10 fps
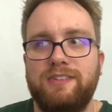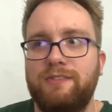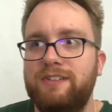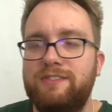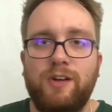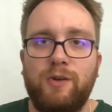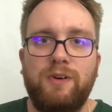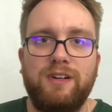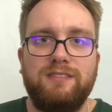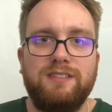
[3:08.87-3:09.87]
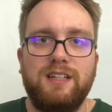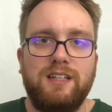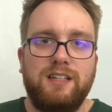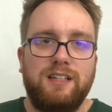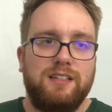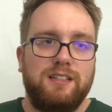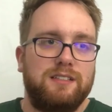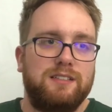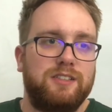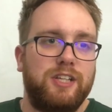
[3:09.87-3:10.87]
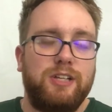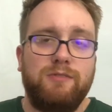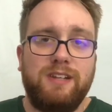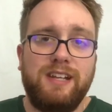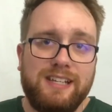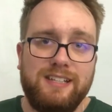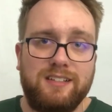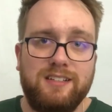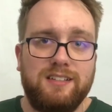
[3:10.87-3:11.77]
there is no one that you need.